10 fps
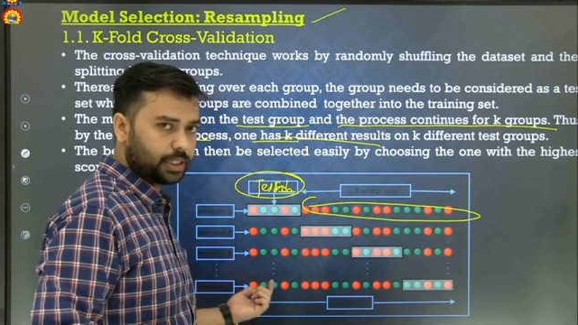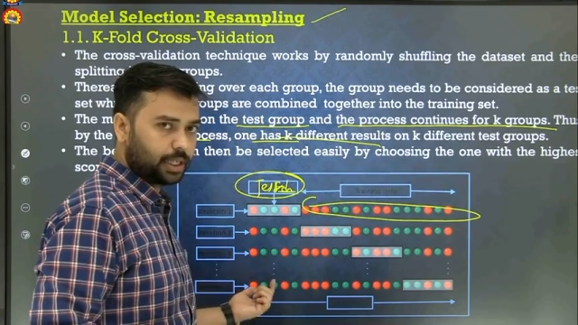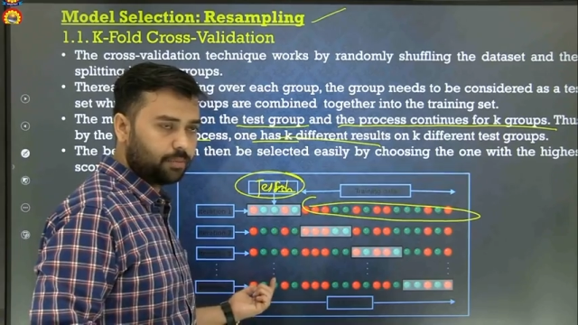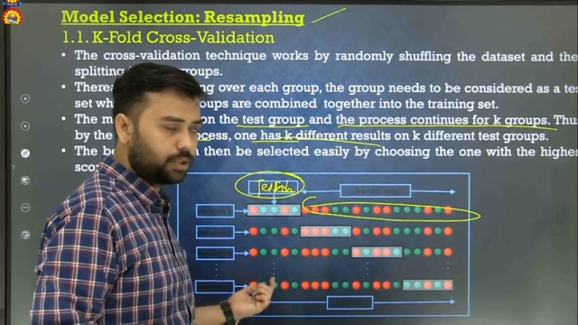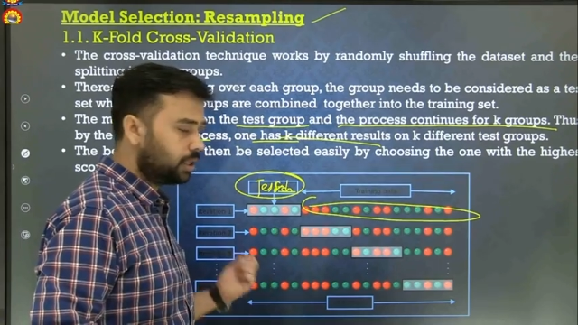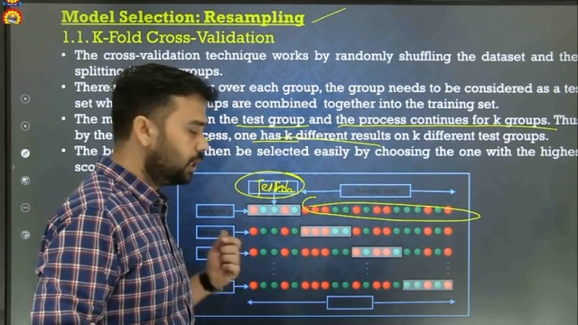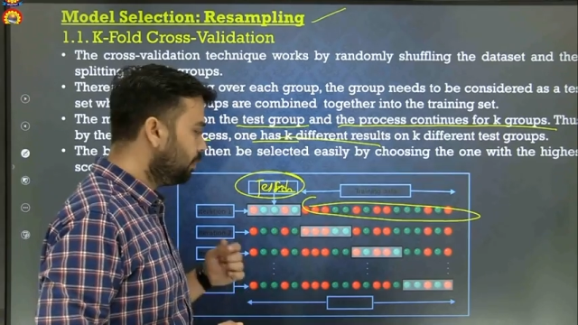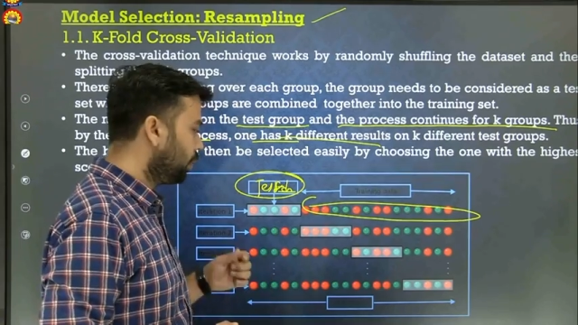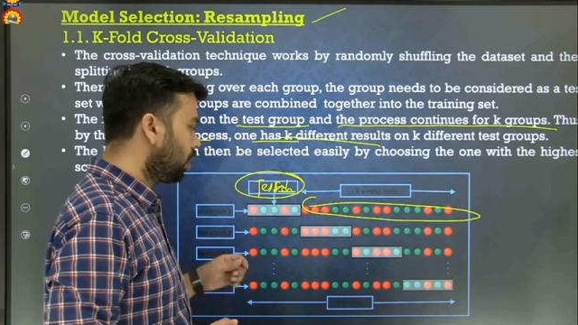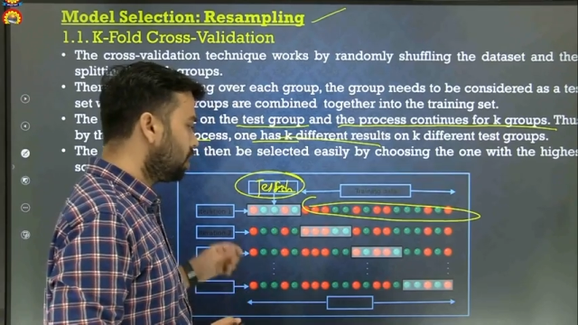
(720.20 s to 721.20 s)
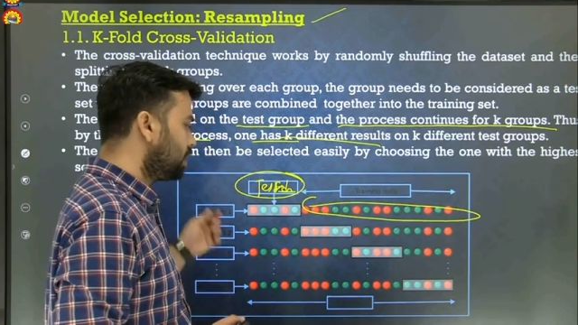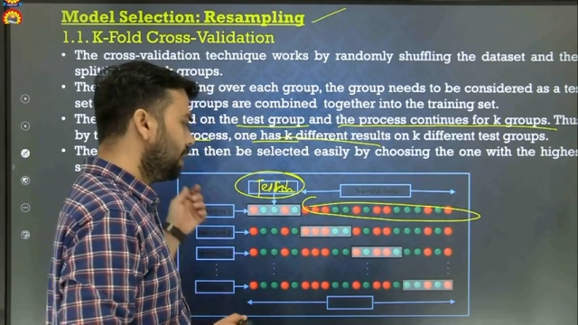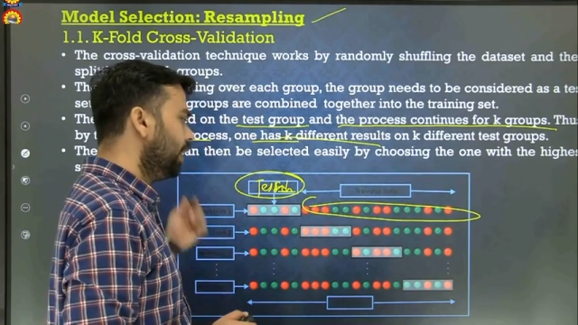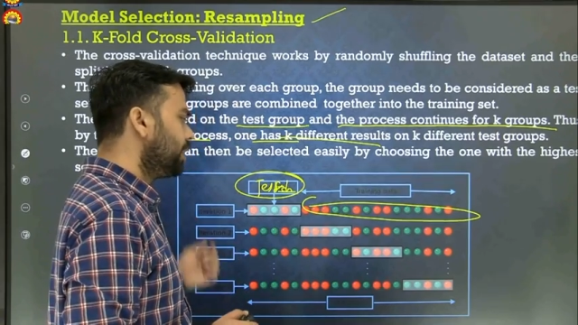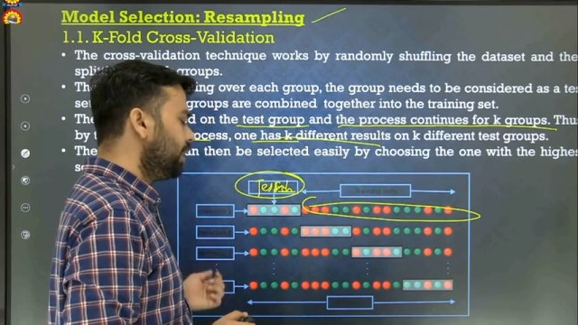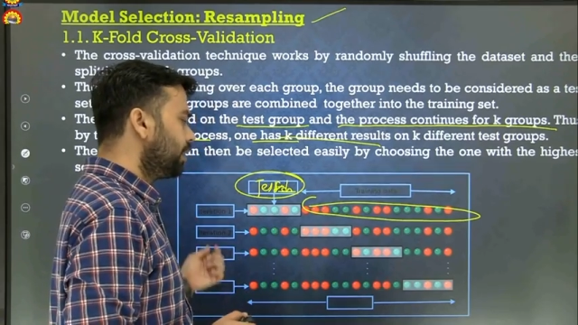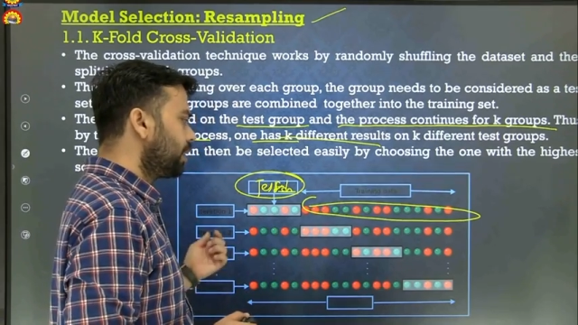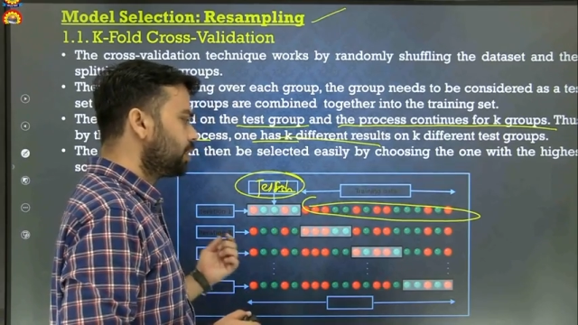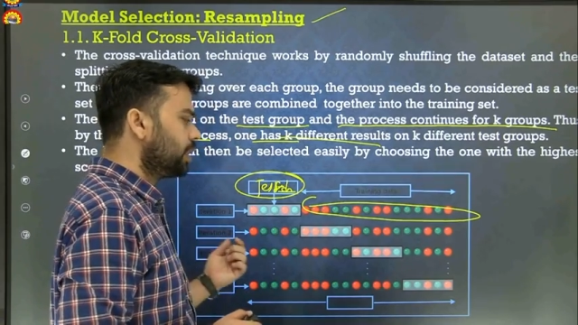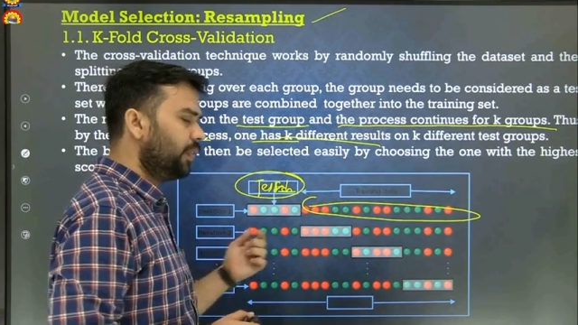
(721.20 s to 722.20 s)
generally because in each iteration
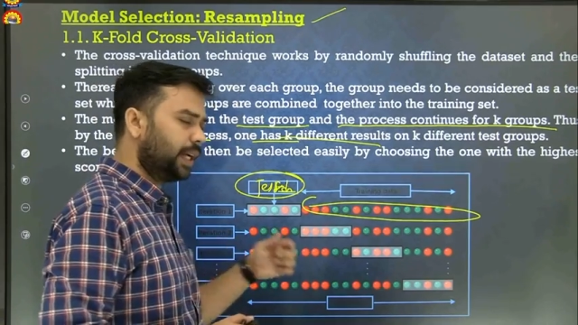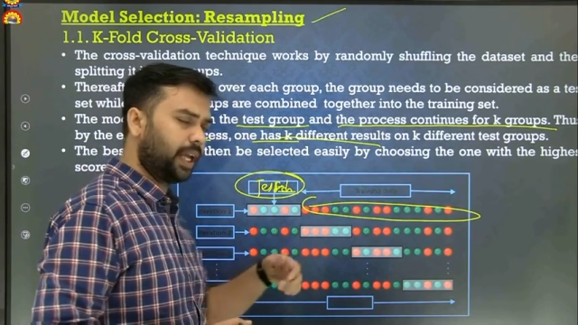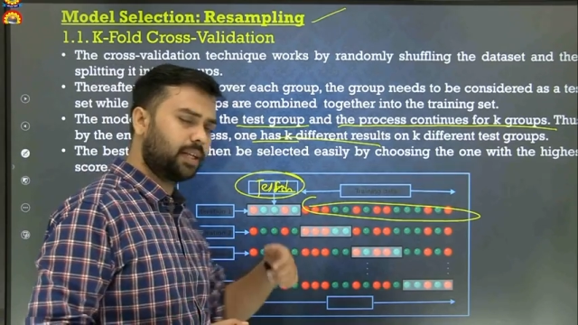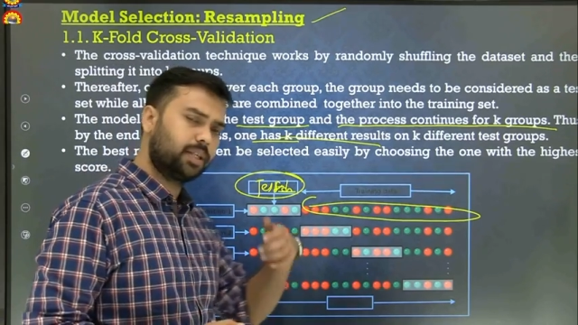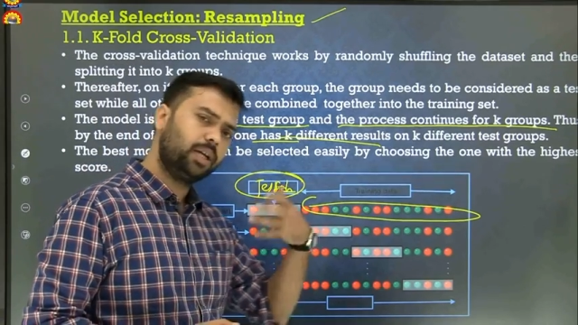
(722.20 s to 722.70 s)
we take the